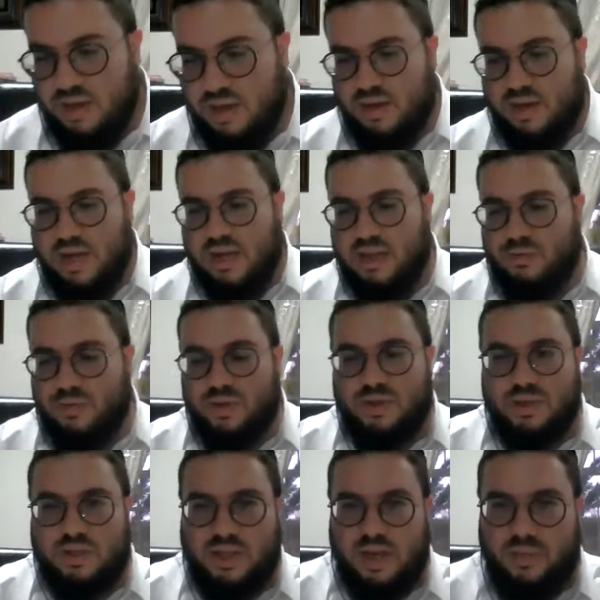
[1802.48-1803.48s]
Okay, I think we
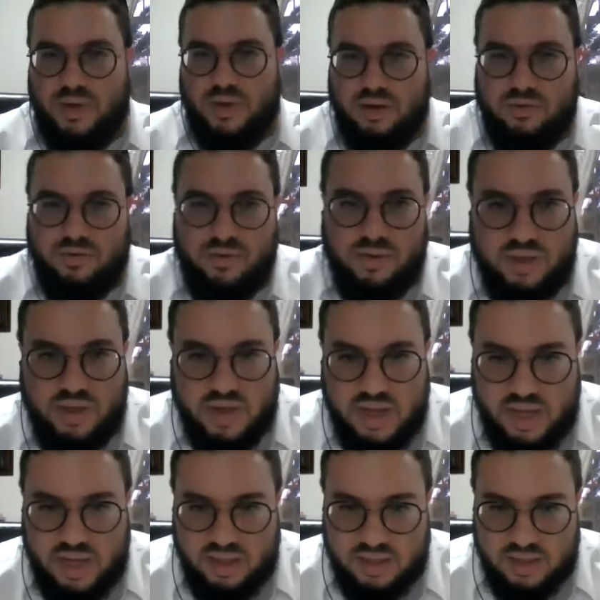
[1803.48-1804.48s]
should stop here for
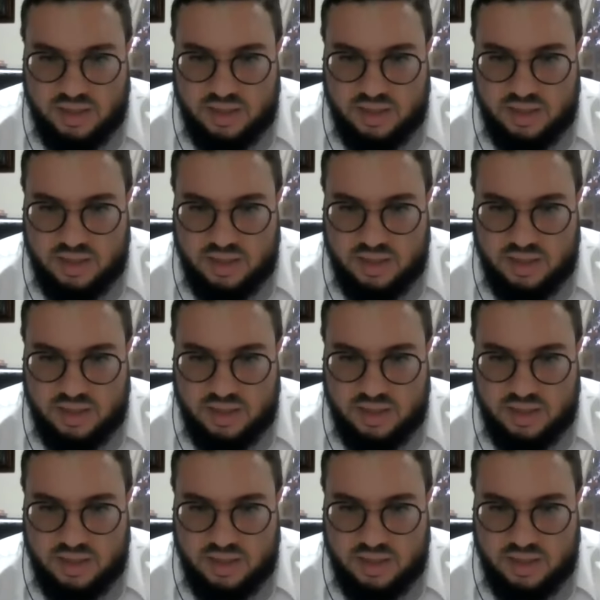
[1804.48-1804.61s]
today.